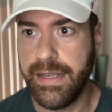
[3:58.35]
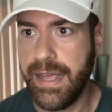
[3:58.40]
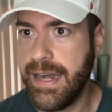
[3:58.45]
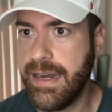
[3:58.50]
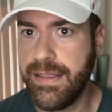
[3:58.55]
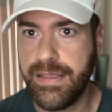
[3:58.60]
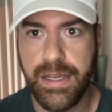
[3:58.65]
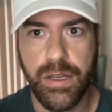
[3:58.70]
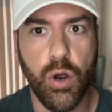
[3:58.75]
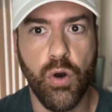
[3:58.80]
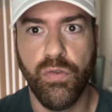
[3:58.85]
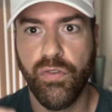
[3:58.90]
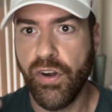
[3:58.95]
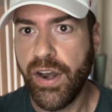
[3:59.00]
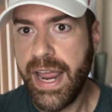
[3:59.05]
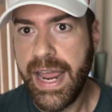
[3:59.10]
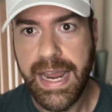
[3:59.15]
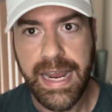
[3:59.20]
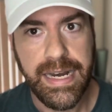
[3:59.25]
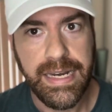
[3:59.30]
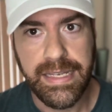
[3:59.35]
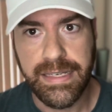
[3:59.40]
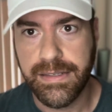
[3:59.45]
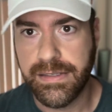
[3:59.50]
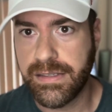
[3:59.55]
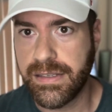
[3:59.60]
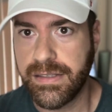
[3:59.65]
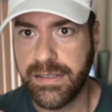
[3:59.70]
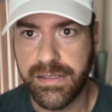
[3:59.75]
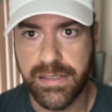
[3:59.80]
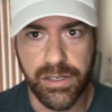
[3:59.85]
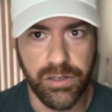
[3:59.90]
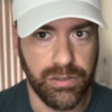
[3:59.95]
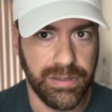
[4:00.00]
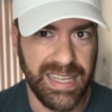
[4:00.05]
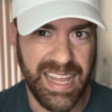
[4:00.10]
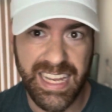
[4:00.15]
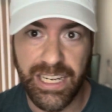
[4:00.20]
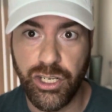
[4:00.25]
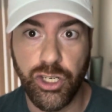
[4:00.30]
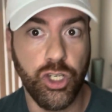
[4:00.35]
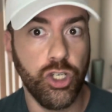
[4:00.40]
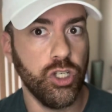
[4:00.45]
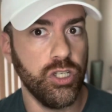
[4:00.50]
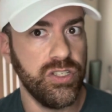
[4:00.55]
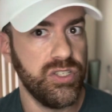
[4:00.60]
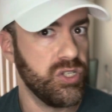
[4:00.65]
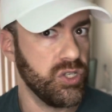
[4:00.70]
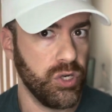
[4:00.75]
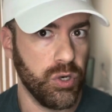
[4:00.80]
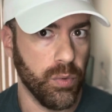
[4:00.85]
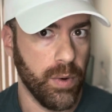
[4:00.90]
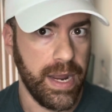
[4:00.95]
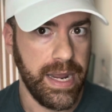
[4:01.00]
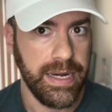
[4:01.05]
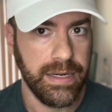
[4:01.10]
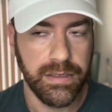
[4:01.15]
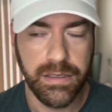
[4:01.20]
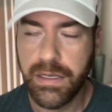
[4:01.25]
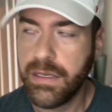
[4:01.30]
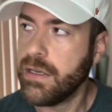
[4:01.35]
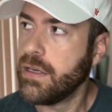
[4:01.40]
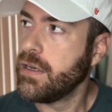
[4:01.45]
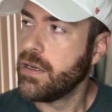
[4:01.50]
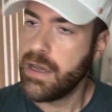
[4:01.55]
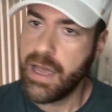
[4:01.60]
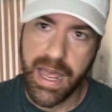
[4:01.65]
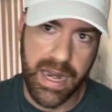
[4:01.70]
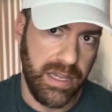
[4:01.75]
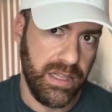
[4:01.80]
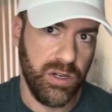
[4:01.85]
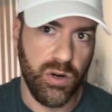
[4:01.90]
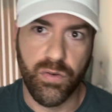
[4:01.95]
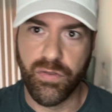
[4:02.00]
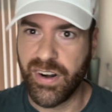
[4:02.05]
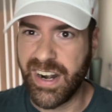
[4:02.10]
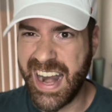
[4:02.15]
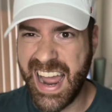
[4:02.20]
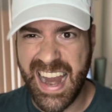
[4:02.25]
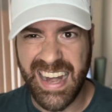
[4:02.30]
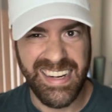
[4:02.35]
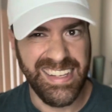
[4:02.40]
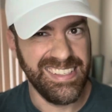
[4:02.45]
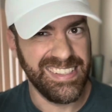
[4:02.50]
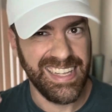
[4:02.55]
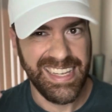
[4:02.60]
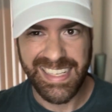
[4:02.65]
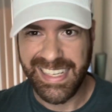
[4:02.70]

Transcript: Anything over 80 is considered like good to great. Anything over 90 is like